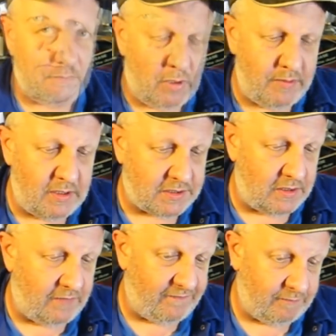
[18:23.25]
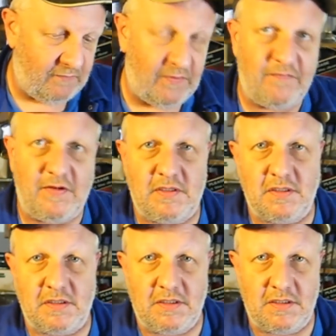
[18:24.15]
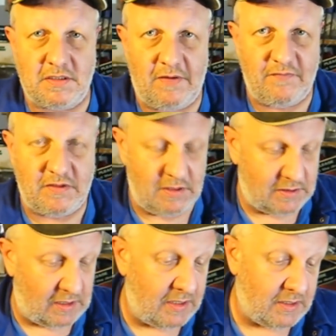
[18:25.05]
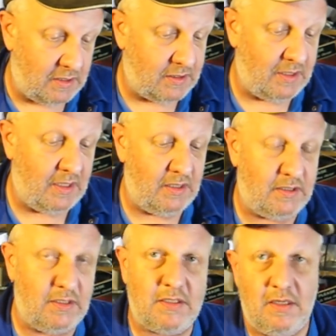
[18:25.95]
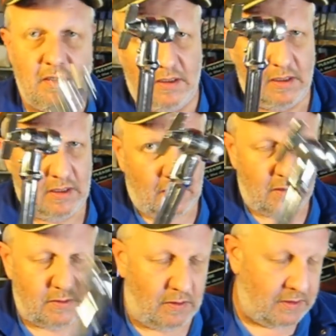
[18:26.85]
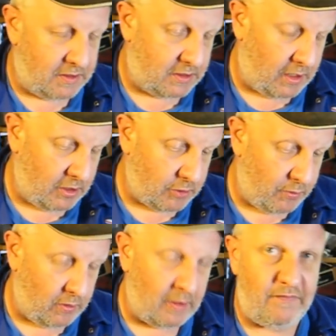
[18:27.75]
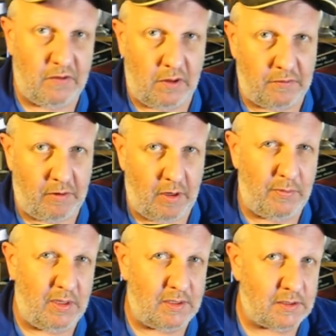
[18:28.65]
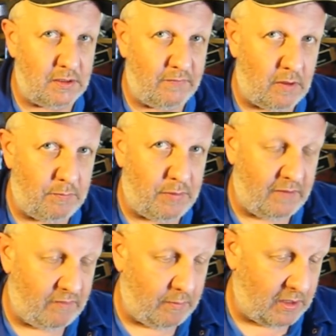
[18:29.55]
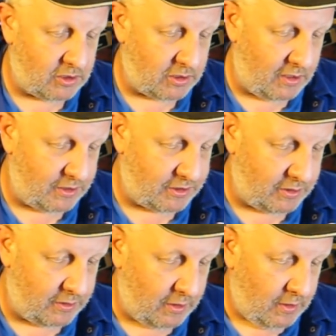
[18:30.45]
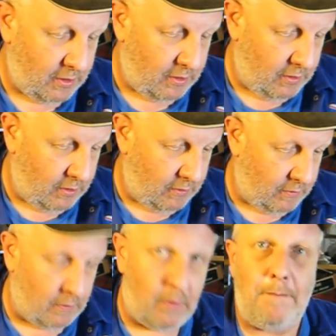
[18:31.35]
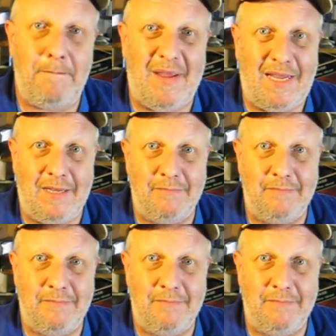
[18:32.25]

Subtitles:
Premier stuff, 50s, 60s, 70s and into the 80s. It's all interchangeable if you've got the right bits and you've got a bit of an imagination, or me.